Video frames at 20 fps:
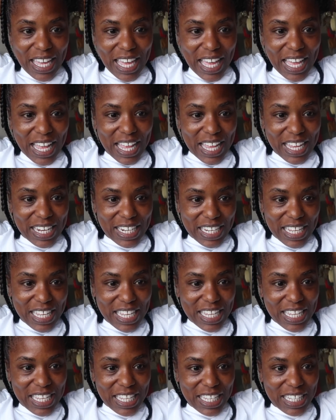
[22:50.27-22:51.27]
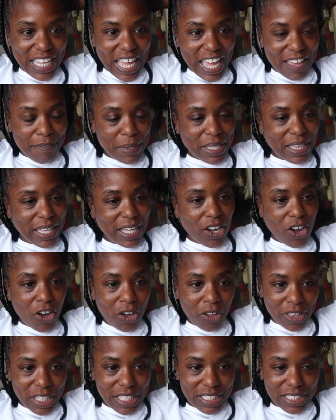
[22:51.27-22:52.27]
And he gave me like
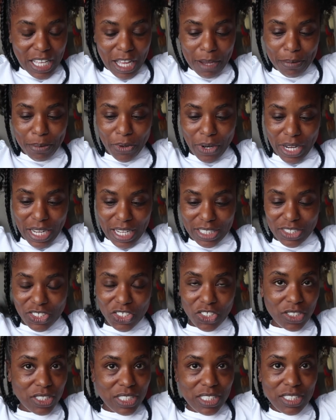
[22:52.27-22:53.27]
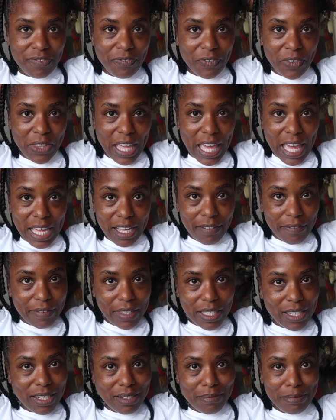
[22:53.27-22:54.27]
all these upgrades just for the heck of
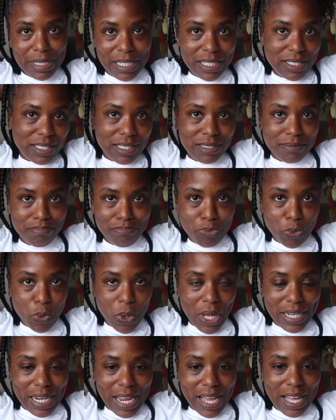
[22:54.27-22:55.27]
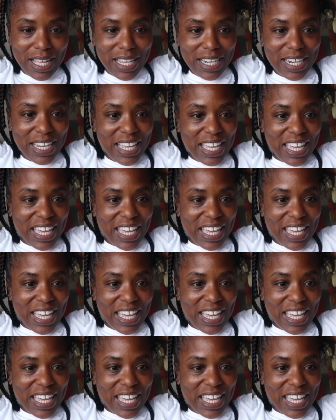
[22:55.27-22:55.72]
it, because why not?